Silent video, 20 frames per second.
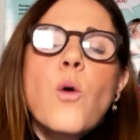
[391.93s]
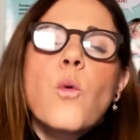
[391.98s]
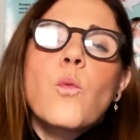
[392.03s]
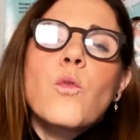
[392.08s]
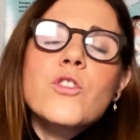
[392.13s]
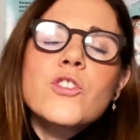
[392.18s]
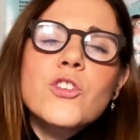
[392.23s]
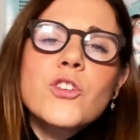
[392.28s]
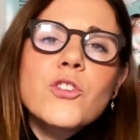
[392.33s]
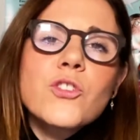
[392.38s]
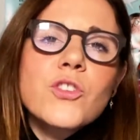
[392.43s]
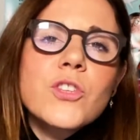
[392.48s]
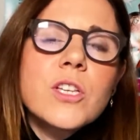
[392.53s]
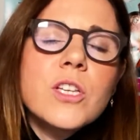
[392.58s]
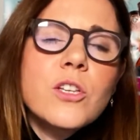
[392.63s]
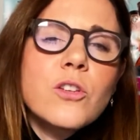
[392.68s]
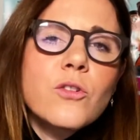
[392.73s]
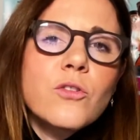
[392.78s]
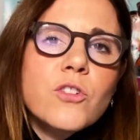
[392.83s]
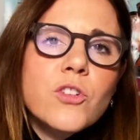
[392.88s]
Once you
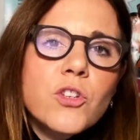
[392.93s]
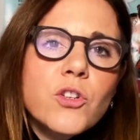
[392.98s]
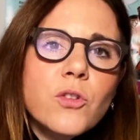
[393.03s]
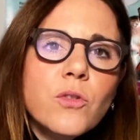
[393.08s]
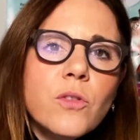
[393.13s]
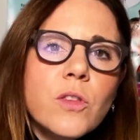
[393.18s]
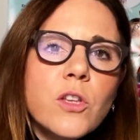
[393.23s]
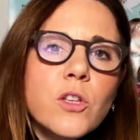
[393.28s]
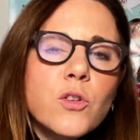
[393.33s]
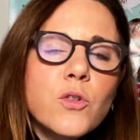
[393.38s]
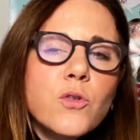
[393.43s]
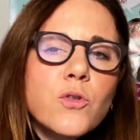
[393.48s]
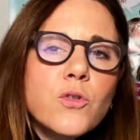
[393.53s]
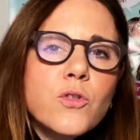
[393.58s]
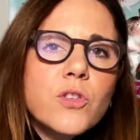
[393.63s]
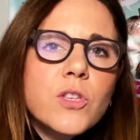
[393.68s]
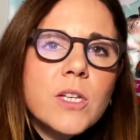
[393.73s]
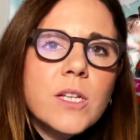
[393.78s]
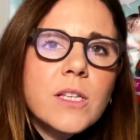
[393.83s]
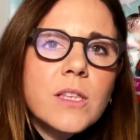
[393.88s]
see your student
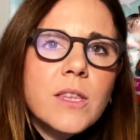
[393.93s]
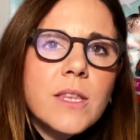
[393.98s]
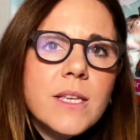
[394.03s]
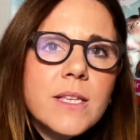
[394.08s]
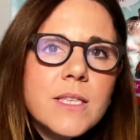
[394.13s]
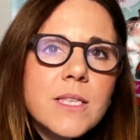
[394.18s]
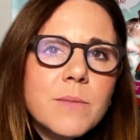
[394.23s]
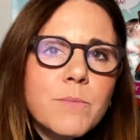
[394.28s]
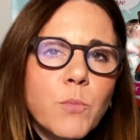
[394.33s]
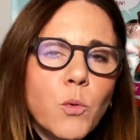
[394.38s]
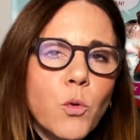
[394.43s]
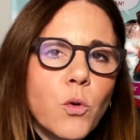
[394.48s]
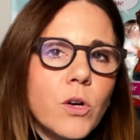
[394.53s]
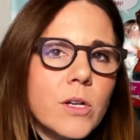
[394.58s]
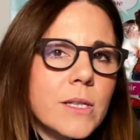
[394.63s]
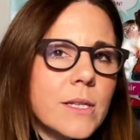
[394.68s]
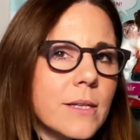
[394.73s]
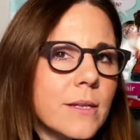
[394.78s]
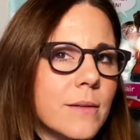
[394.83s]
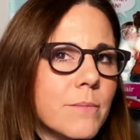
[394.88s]
using this
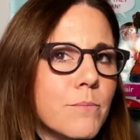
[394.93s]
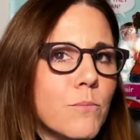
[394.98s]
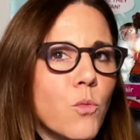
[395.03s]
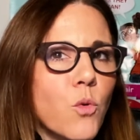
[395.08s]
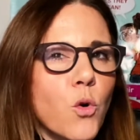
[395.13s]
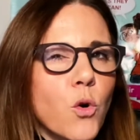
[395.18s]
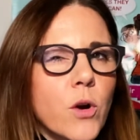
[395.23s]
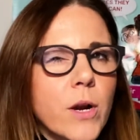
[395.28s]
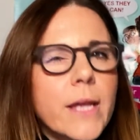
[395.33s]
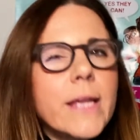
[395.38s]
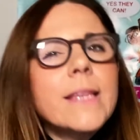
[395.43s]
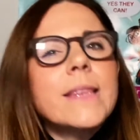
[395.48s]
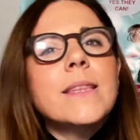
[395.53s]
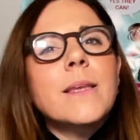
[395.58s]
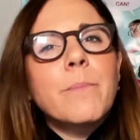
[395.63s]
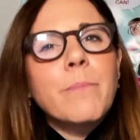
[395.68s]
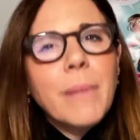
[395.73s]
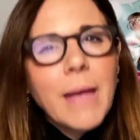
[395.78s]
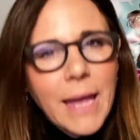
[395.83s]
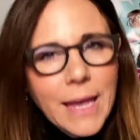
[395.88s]
board more
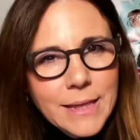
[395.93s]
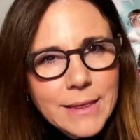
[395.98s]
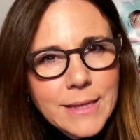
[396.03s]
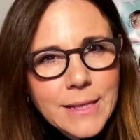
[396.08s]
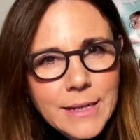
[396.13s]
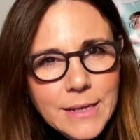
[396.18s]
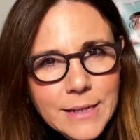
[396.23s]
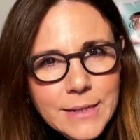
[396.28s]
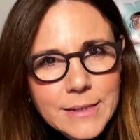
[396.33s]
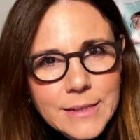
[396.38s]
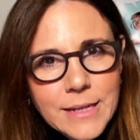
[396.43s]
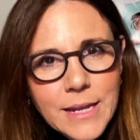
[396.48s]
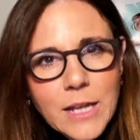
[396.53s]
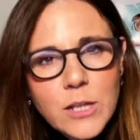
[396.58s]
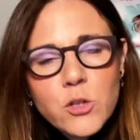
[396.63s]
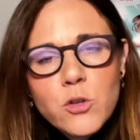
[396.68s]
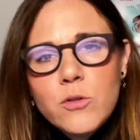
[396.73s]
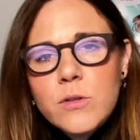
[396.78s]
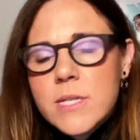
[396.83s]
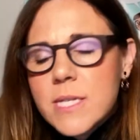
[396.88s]
independently,
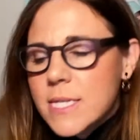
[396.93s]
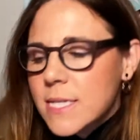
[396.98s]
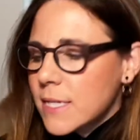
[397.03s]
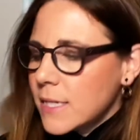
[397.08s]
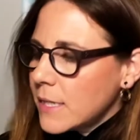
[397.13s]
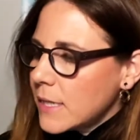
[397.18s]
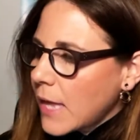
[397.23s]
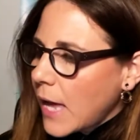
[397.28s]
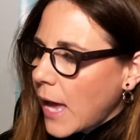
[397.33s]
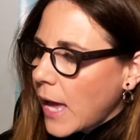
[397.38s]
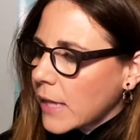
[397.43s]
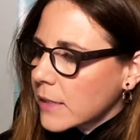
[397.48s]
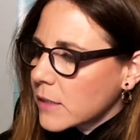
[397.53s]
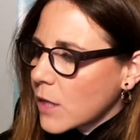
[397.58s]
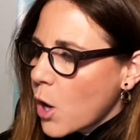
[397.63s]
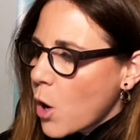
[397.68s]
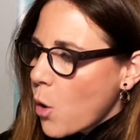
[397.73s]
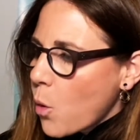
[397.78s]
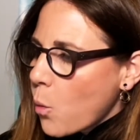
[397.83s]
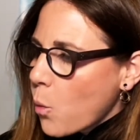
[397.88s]
and you'll see that
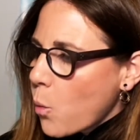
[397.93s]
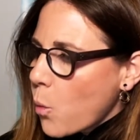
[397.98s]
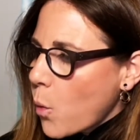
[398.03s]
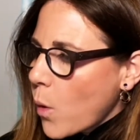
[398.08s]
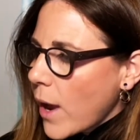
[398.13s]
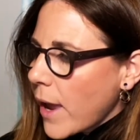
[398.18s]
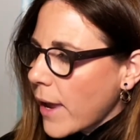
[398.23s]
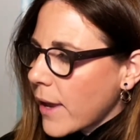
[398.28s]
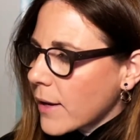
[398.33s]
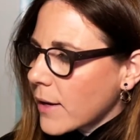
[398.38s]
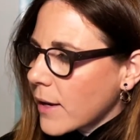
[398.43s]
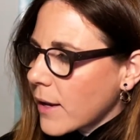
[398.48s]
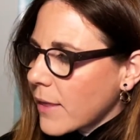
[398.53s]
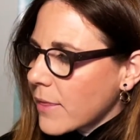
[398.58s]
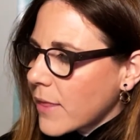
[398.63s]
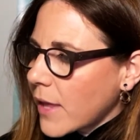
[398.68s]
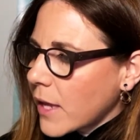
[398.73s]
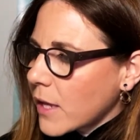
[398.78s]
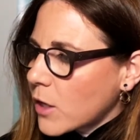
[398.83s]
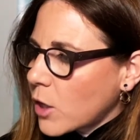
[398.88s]
when
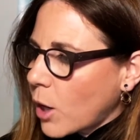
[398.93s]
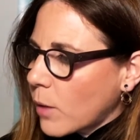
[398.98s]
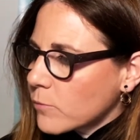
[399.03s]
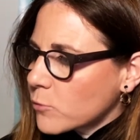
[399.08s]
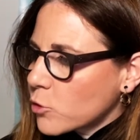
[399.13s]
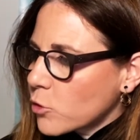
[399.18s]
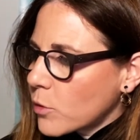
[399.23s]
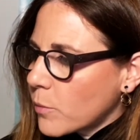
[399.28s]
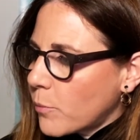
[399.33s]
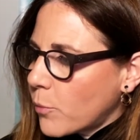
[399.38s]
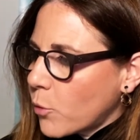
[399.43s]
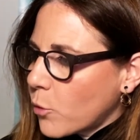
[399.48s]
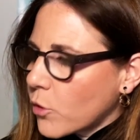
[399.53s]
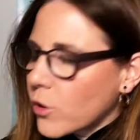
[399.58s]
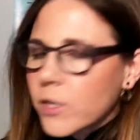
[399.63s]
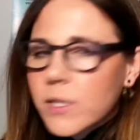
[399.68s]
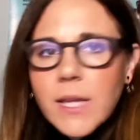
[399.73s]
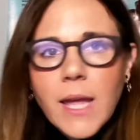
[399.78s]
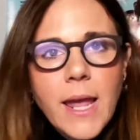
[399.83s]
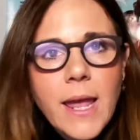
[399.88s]
they come to the
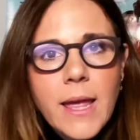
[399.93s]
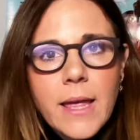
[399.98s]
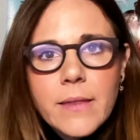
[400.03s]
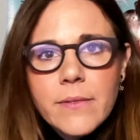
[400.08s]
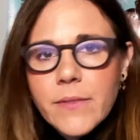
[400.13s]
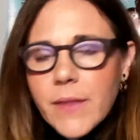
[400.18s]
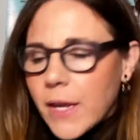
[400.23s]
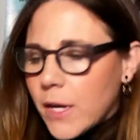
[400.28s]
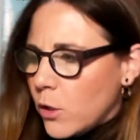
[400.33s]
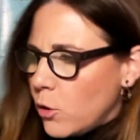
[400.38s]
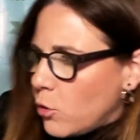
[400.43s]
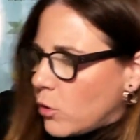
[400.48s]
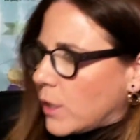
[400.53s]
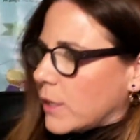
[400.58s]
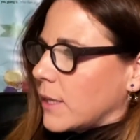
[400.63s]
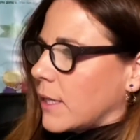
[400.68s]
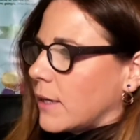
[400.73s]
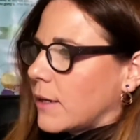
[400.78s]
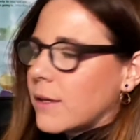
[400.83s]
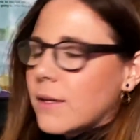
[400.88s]
board and they look
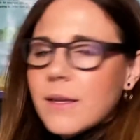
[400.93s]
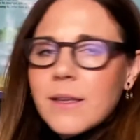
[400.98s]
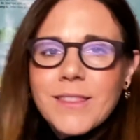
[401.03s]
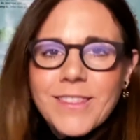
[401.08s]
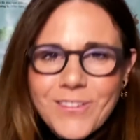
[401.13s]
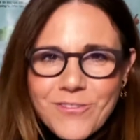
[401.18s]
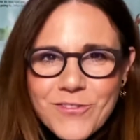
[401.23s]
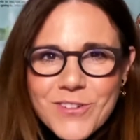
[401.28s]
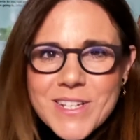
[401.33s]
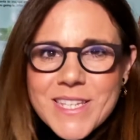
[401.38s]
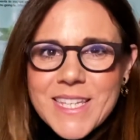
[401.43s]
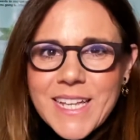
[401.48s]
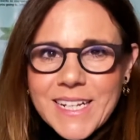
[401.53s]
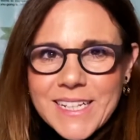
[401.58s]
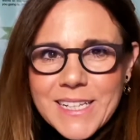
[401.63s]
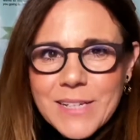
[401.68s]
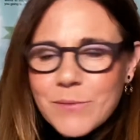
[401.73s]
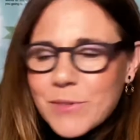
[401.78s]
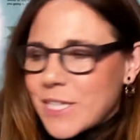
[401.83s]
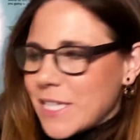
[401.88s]
at the first
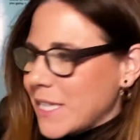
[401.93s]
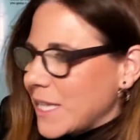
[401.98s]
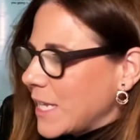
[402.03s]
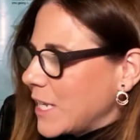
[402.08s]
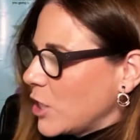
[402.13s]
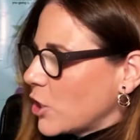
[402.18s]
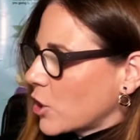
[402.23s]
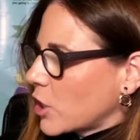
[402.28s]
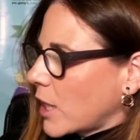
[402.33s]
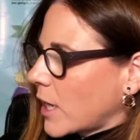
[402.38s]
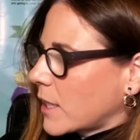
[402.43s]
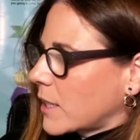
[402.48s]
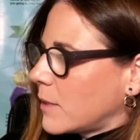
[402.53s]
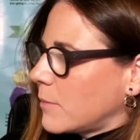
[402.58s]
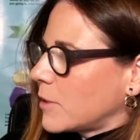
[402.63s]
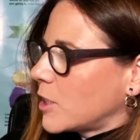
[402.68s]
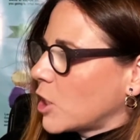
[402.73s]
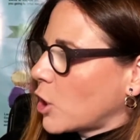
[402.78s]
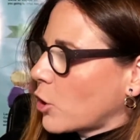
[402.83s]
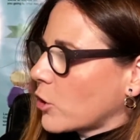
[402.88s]
activity here, the
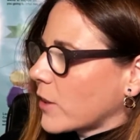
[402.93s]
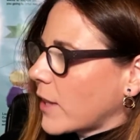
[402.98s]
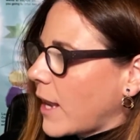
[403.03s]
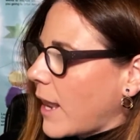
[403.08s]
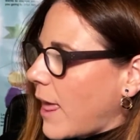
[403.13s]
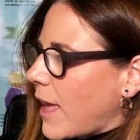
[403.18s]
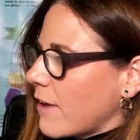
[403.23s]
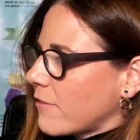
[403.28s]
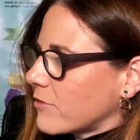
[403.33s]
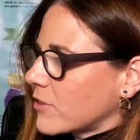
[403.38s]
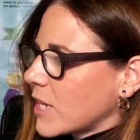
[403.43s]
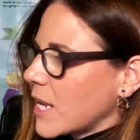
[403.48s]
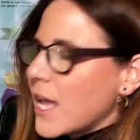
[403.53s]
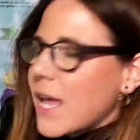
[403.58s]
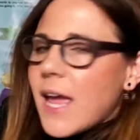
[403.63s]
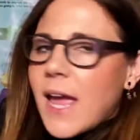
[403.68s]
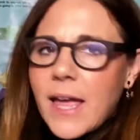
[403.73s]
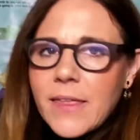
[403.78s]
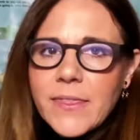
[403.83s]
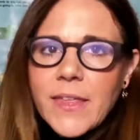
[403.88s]
activity on the left,
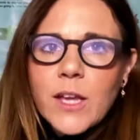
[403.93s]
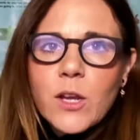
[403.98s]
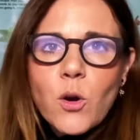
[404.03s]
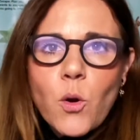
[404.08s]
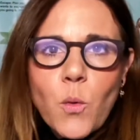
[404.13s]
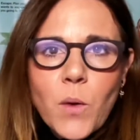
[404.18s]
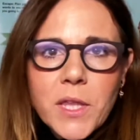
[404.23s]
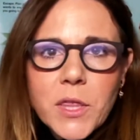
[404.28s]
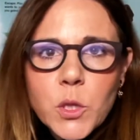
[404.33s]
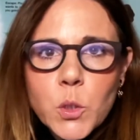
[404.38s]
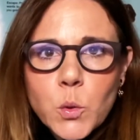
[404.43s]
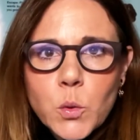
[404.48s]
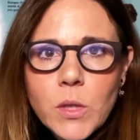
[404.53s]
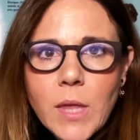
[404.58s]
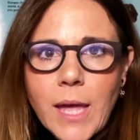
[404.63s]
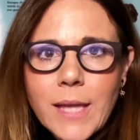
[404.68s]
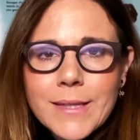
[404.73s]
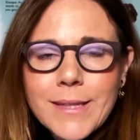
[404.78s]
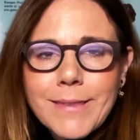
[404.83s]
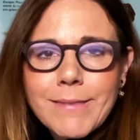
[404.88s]
and they go and do
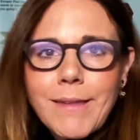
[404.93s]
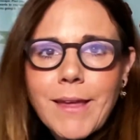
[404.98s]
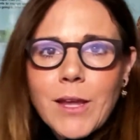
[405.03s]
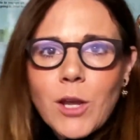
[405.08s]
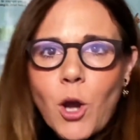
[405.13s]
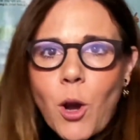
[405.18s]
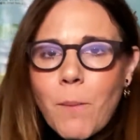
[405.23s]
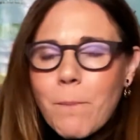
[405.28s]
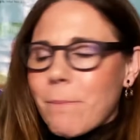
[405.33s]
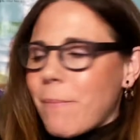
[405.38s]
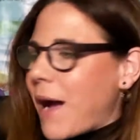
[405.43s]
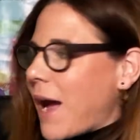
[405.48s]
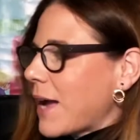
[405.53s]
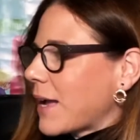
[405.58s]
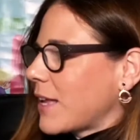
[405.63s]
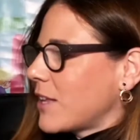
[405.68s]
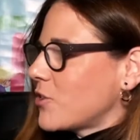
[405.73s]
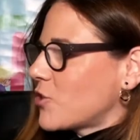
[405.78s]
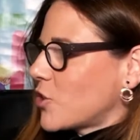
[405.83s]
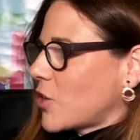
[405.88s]
that, and they come
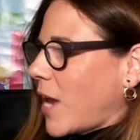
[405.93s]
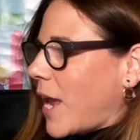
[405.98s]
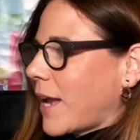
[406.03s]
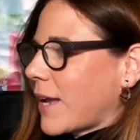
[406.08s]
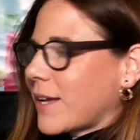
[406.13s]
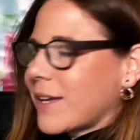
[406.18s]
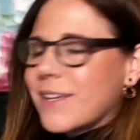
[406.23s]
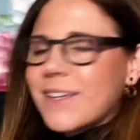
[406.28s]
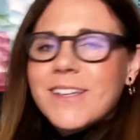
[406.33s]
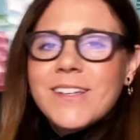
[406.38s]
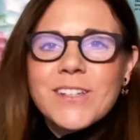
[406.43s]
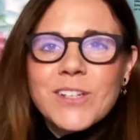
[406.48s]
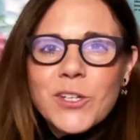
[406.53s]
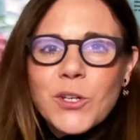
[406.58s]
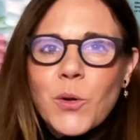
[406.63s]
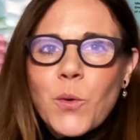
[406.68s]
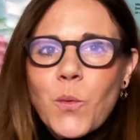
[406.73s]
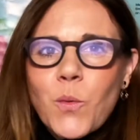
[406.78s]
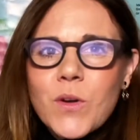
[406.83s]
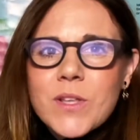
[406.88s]
back and check,
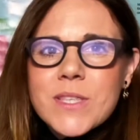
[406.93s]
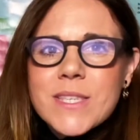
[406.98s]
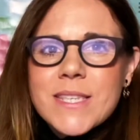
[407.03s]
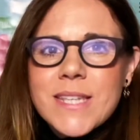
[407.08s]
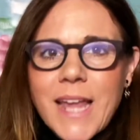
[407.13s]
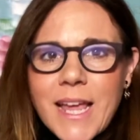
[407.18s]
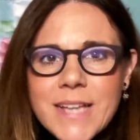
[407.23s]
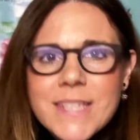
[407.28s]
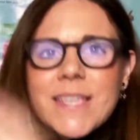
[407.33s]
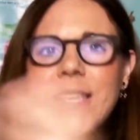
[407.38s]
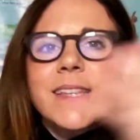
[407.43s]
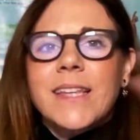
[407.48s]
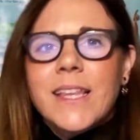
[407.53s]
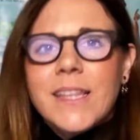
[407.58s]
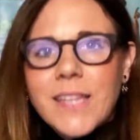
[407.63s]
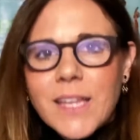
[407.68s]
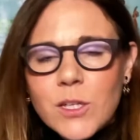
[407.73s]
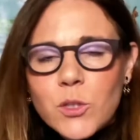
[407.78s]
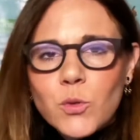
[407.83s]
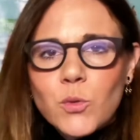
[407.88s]
what's next, and
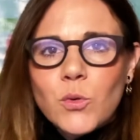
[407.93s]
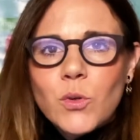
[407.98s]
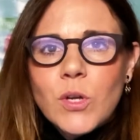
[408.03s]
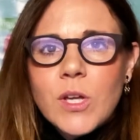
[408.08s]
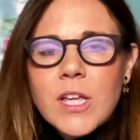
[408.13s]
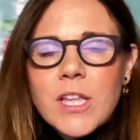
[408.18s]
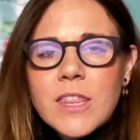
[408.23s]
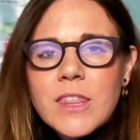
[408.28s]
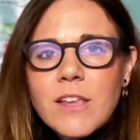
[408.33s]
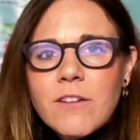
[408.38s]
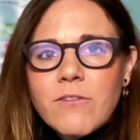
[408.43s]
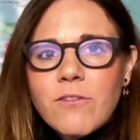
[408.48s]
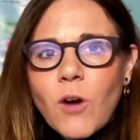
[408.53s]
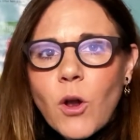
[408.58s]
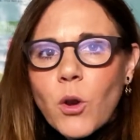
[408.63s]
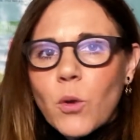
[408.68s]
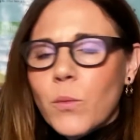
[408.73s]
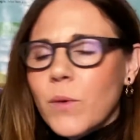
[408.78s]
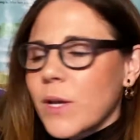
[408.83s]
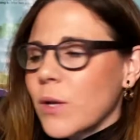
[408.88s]
then they do the
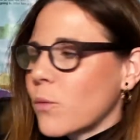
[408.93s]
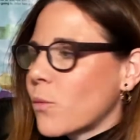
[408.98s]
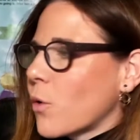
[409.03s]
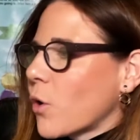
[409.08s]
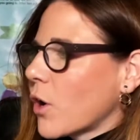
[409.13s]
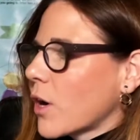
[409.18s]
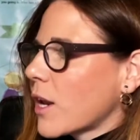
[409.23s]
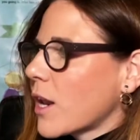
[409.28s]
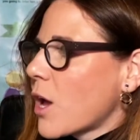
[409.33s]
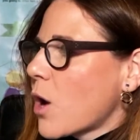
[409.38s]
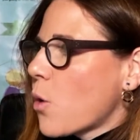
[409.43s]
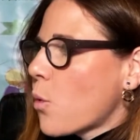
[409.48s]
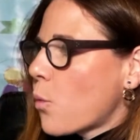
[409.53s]
following one.